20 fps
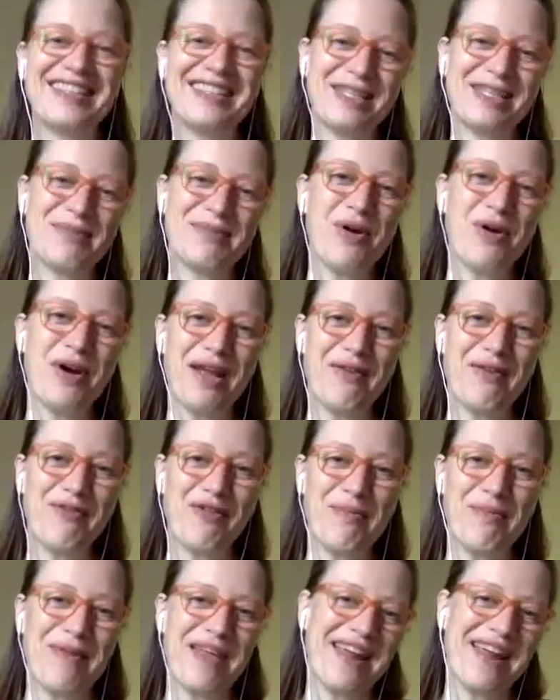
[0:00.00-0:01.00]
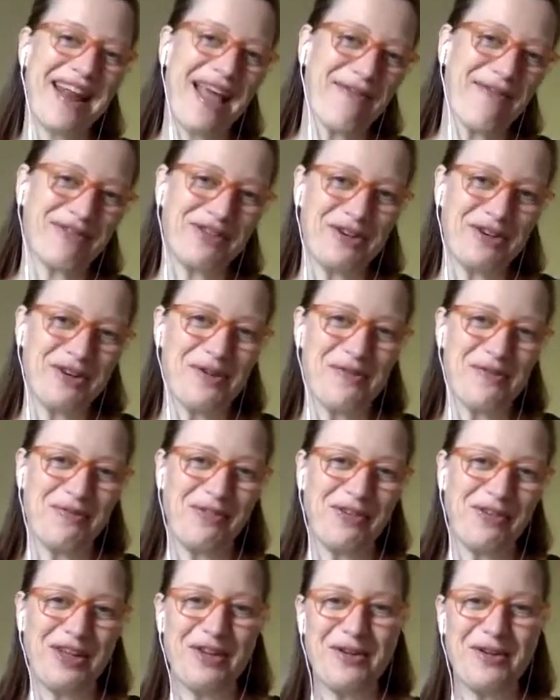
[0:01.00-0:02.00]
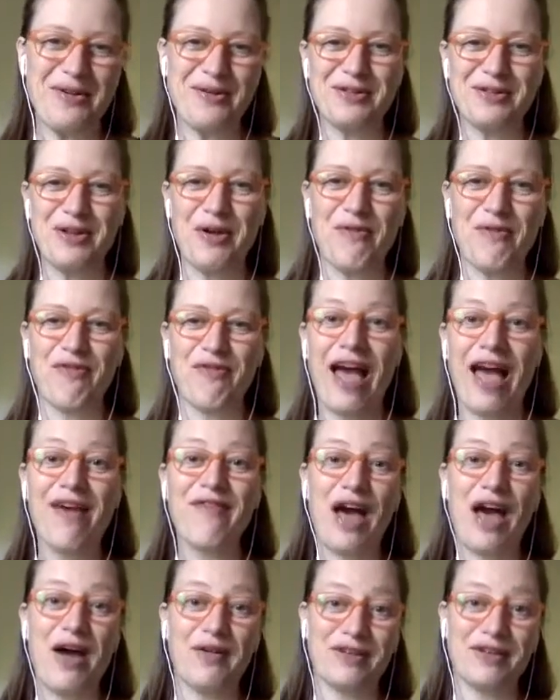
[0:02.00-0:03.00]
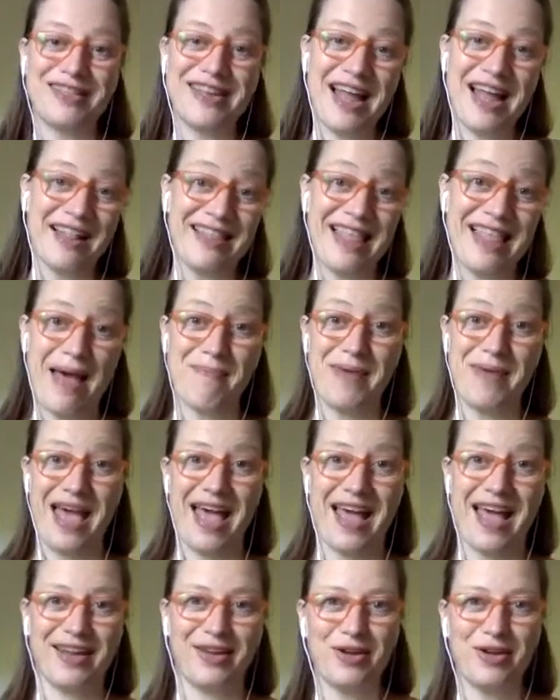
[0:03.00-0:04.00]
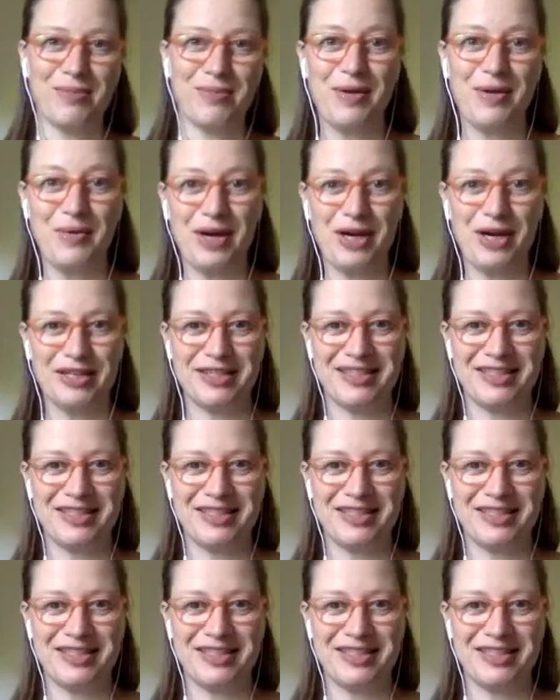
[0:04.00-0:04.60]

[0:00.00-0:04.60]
it's morning for me and afternoon for you. So 5 hours, not that bad. It could be worse.